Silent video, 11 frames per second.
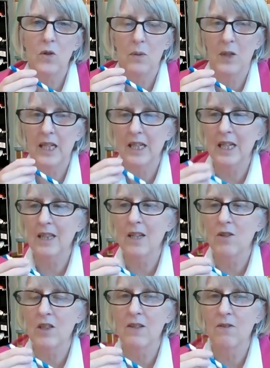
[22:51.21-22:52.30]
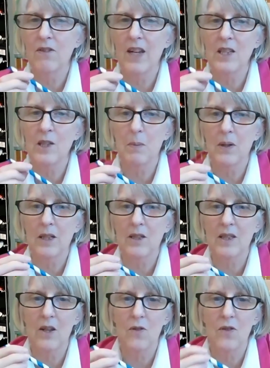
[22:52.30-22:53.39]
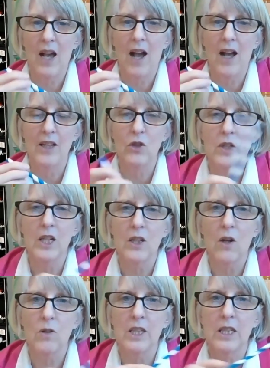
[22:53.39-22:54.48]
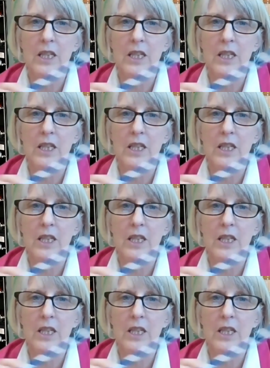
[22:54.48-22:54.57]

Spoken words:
and we can get those in Facebook so that you can go to the